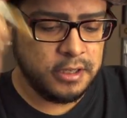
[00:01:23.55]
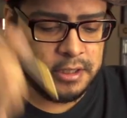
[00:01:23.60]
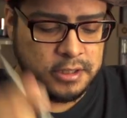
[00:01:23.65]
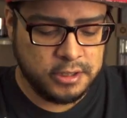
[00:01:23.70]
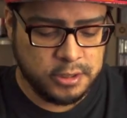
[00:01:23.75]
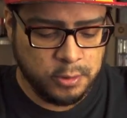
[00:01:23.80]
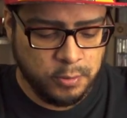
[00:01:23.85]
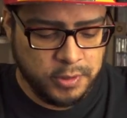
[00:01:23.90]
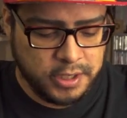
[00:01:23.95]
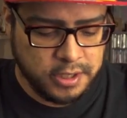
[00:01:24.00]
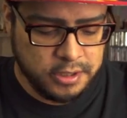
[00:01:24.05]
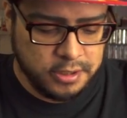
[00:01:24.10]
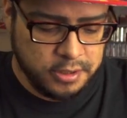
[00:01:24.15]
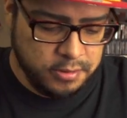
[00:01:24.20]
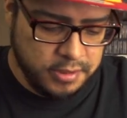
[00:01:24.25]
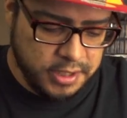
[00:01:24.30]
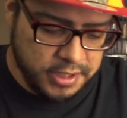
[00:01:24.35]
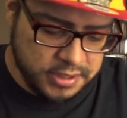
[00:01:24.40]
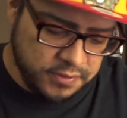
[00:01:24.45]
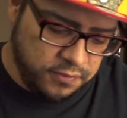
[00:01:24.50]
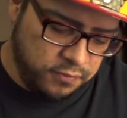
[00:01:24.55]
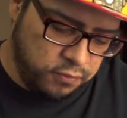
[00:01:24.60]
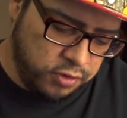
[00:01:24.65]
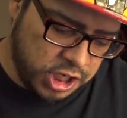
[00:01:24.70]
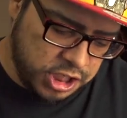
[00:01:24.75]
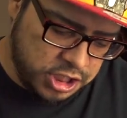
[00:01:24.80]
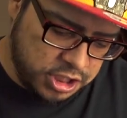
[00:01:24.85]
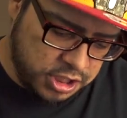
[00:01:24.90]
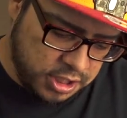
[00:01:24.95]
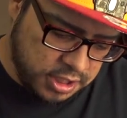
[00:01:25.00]
so we can do these
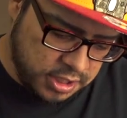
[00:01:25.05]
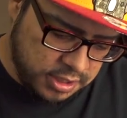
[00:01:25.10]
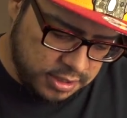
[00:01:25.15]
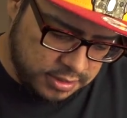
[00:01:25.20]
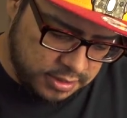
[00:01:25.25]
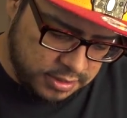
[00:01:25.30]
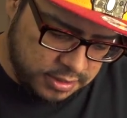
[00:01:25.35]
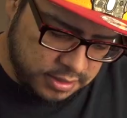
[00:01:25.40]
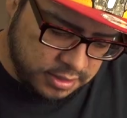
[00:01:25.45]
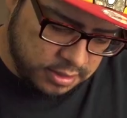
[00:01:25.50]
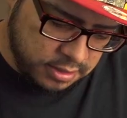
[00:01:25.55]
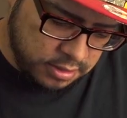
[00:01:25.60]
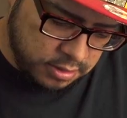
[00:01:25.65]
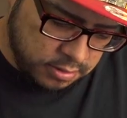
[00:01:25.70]
fresh cuts.